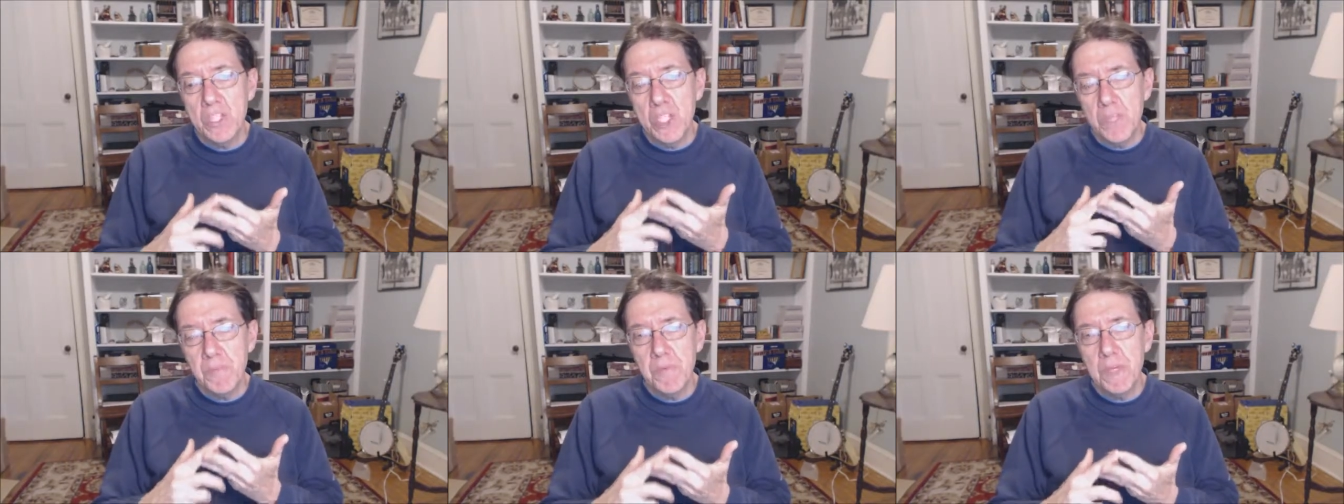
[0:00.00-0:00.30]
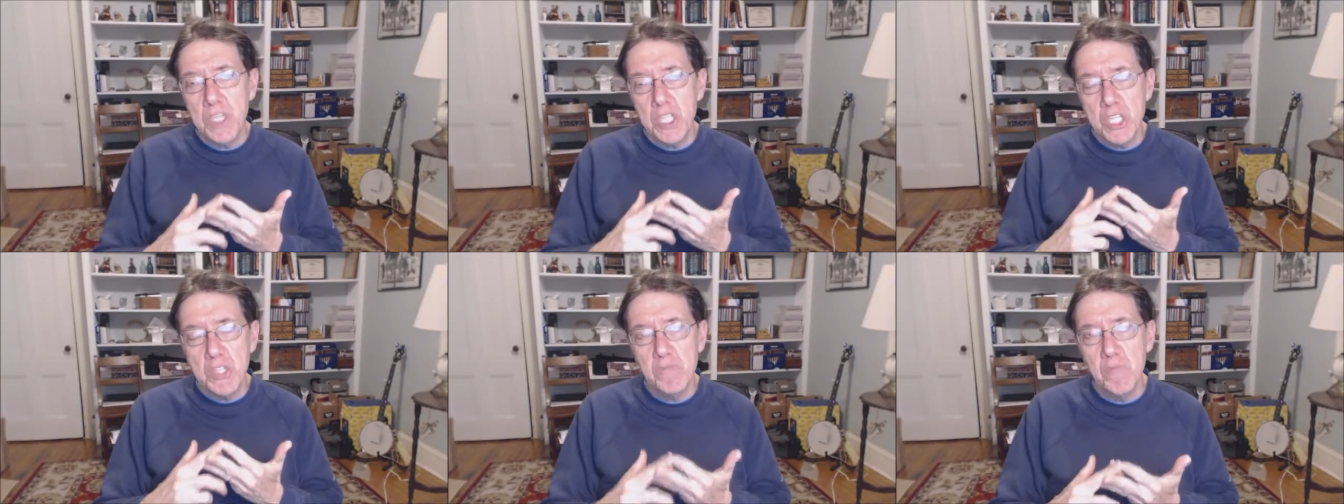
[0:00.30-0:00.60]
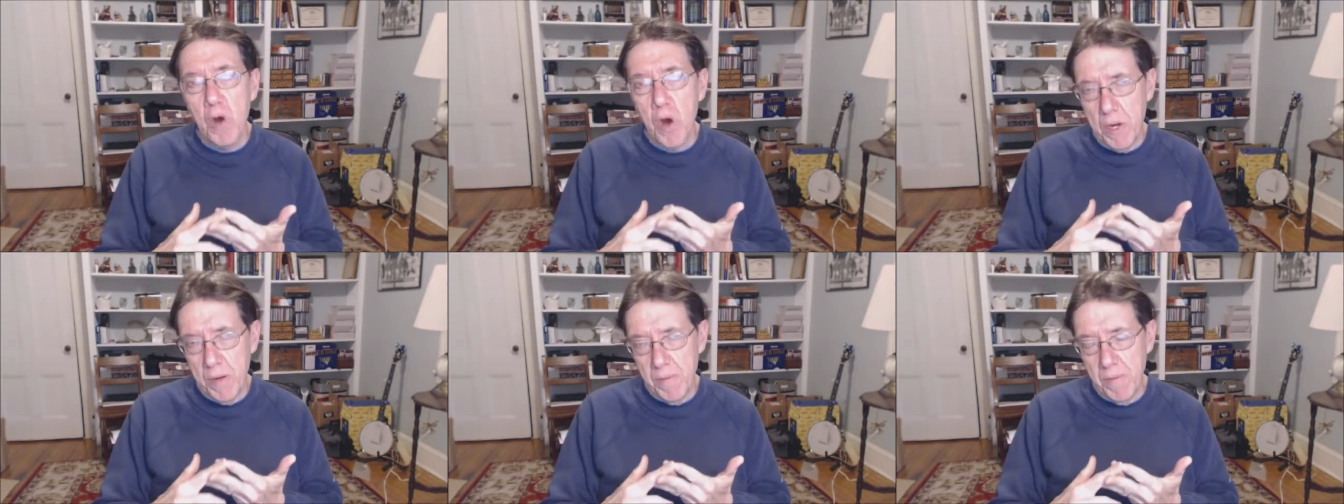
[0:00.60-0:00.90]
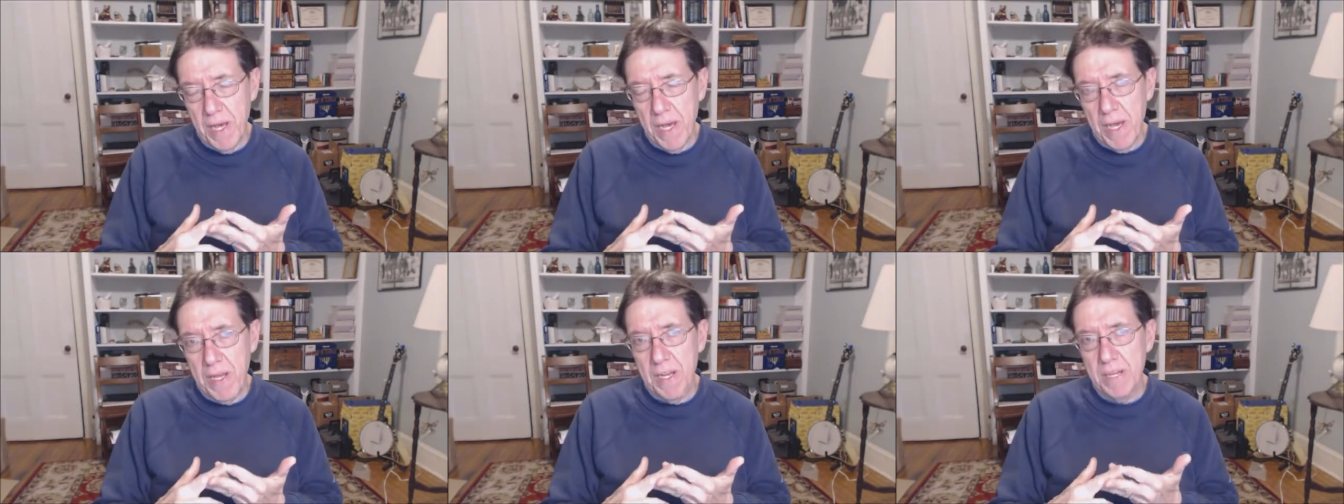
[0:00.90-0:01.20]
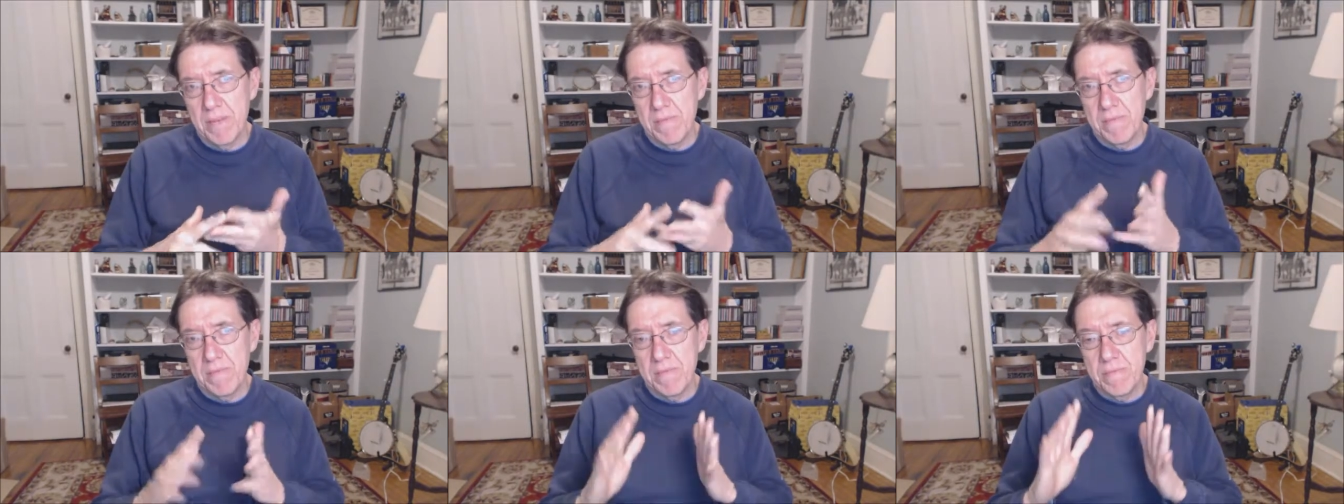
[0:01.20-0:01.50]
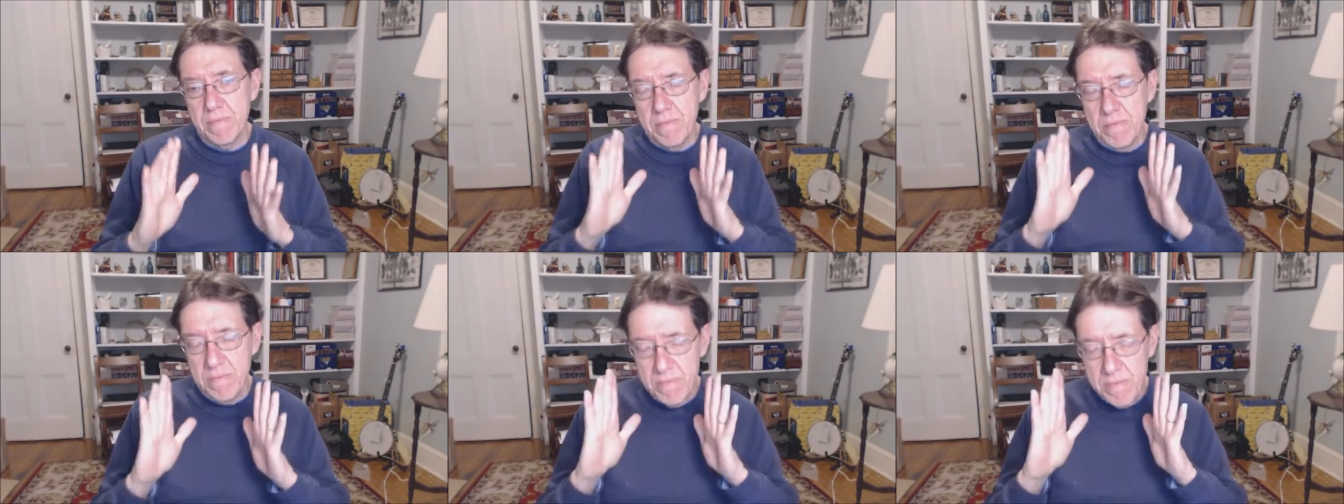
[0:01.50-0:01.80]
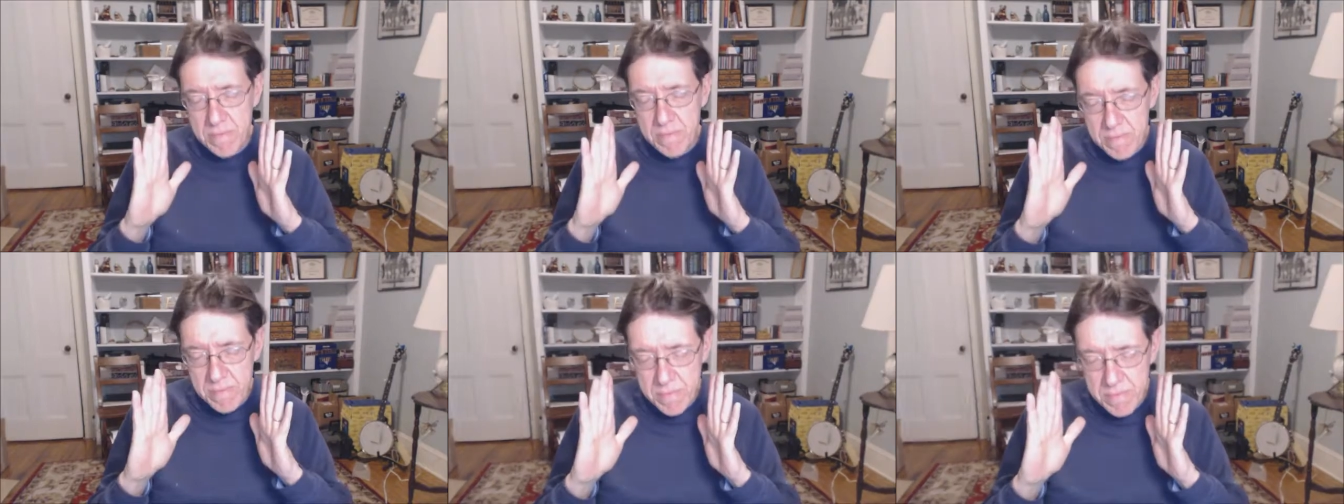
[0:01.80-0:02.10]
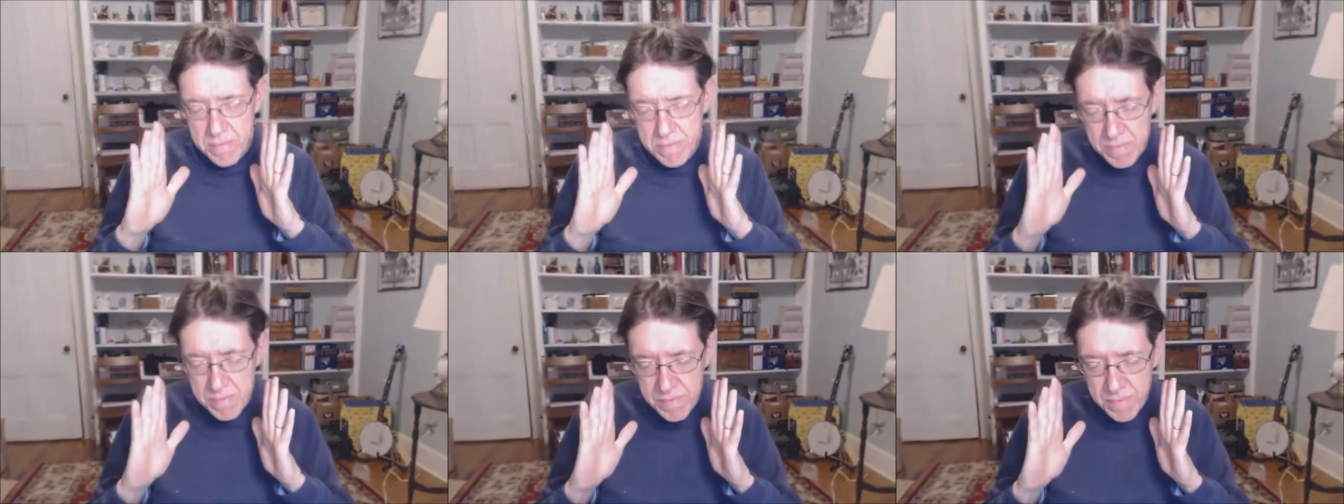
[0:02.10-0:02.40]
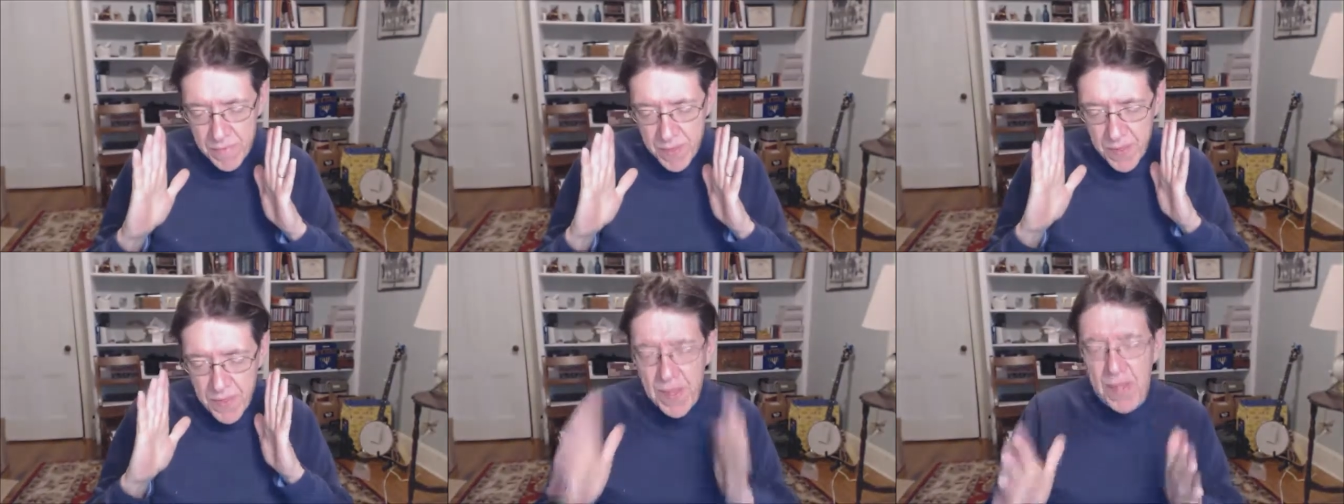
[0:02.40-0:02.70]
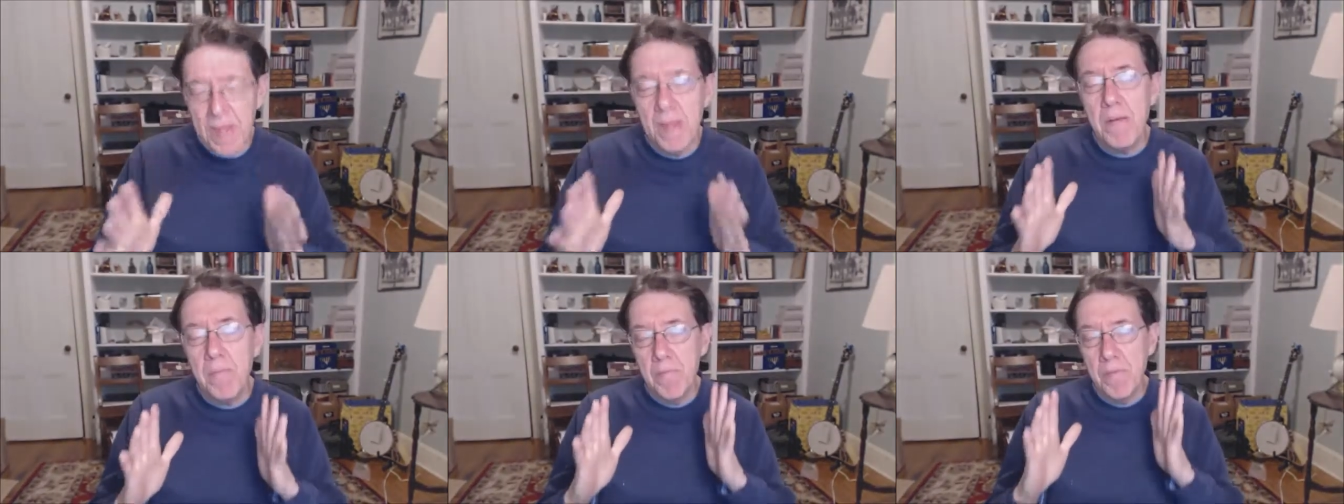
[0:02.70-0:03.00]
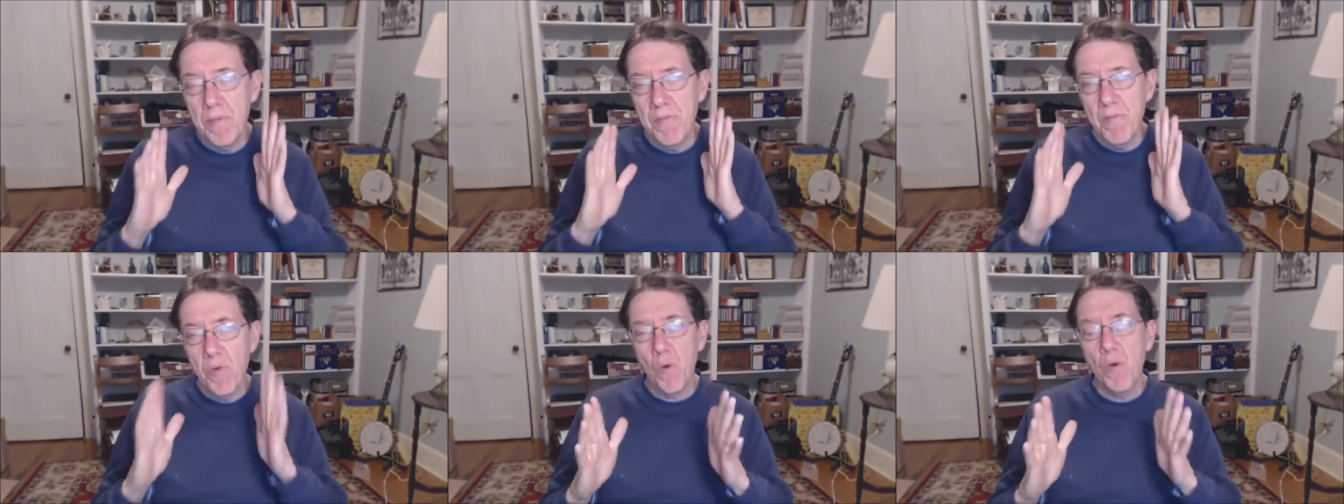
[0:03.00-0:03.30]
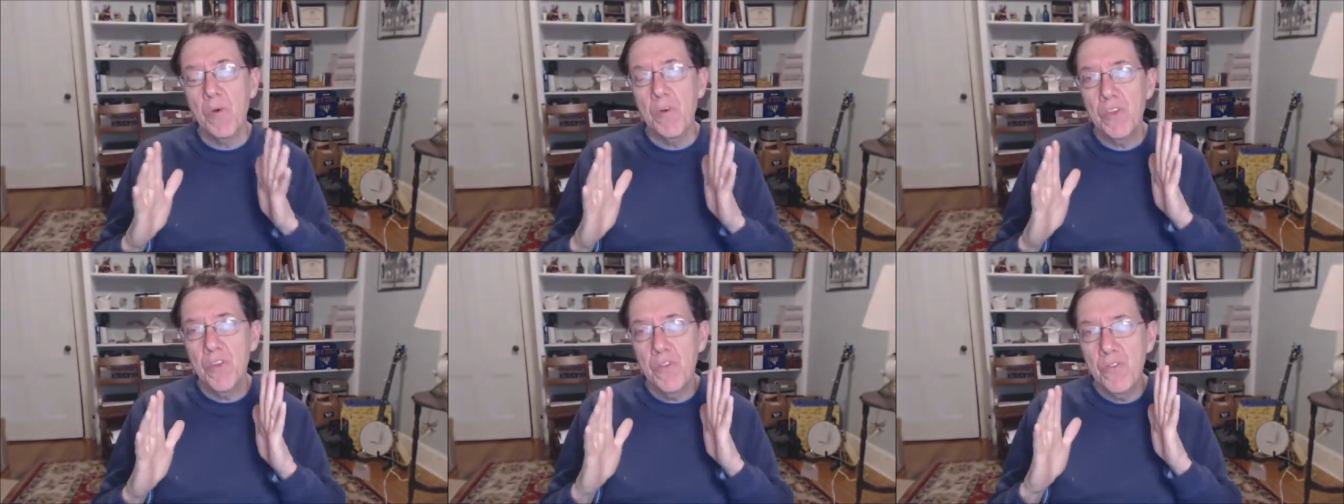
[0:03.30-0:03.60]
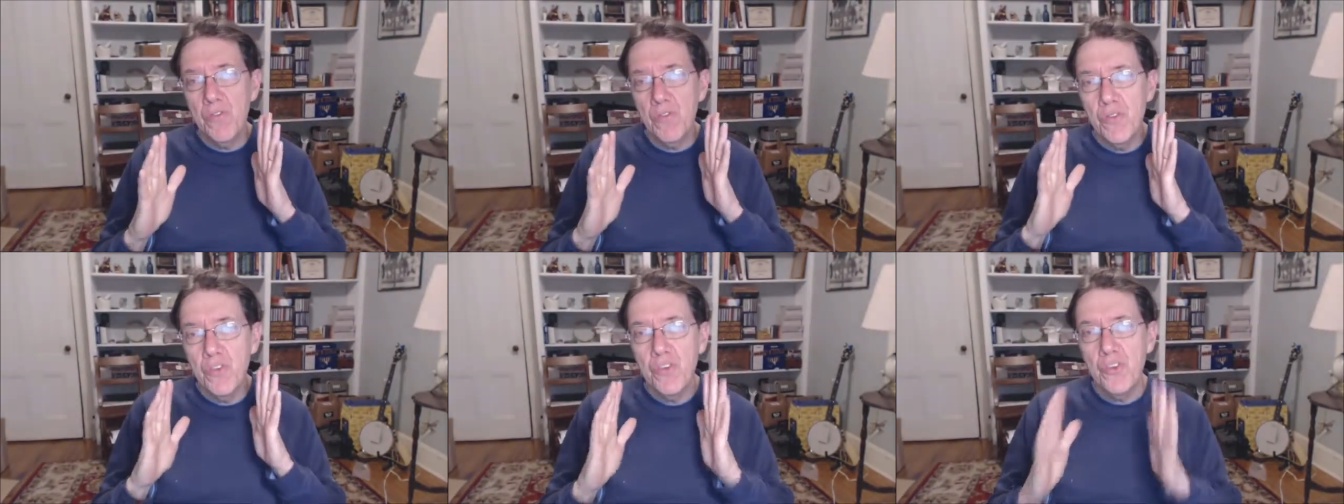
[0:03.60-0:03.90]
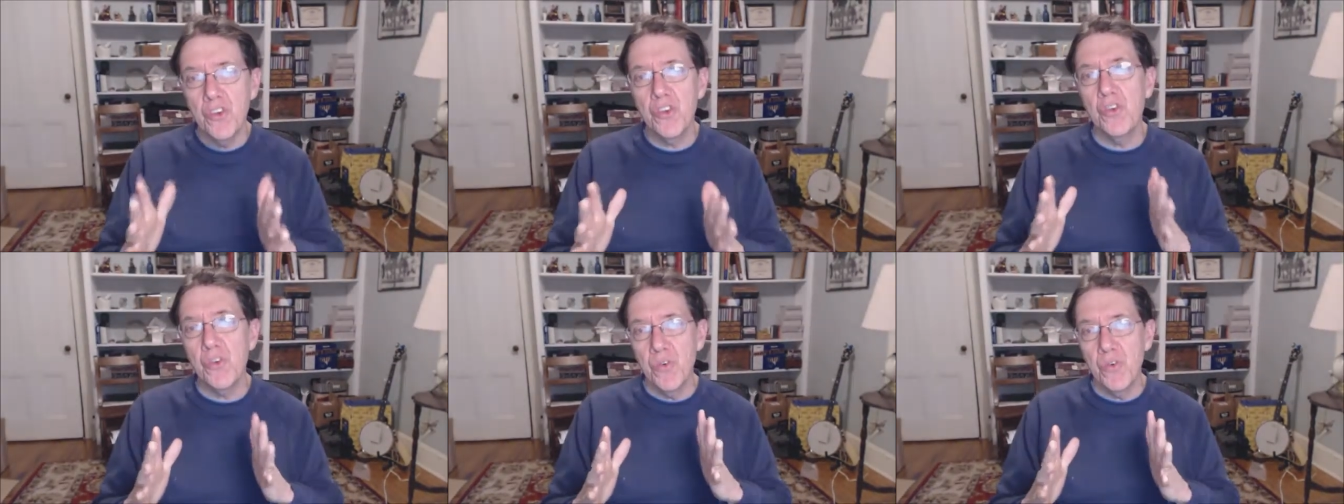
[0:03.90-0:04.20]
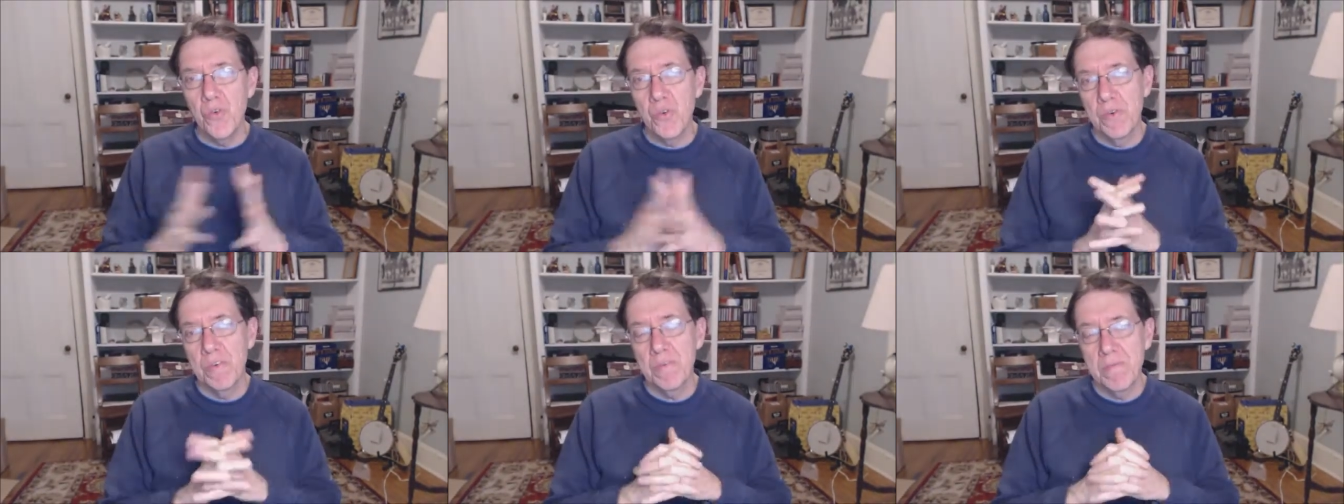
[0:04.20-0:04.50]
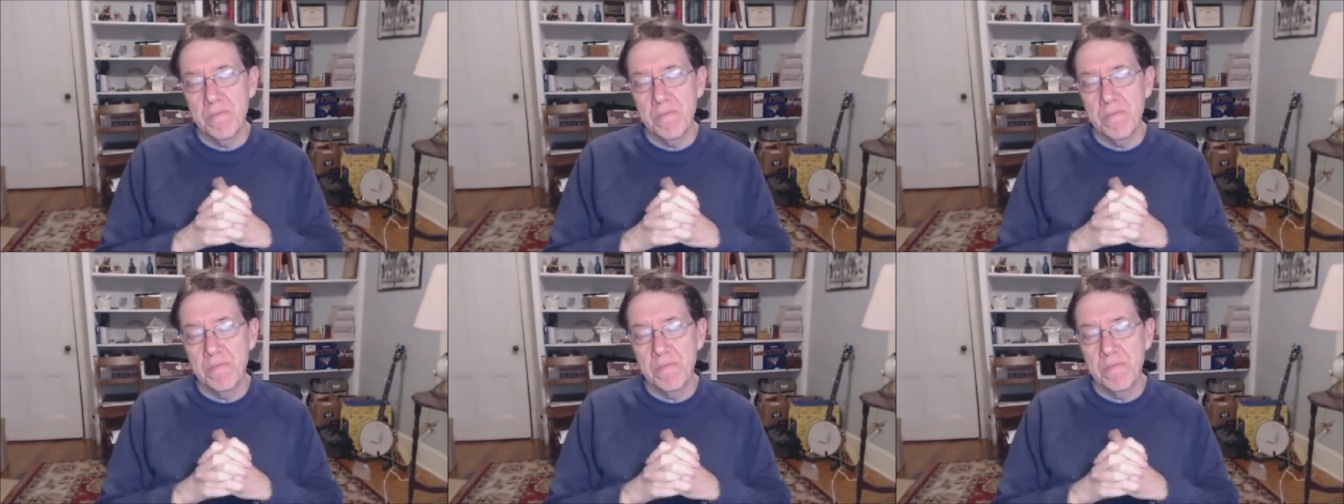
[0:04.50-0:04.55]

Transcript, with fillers: just be smart about it. Think before you do.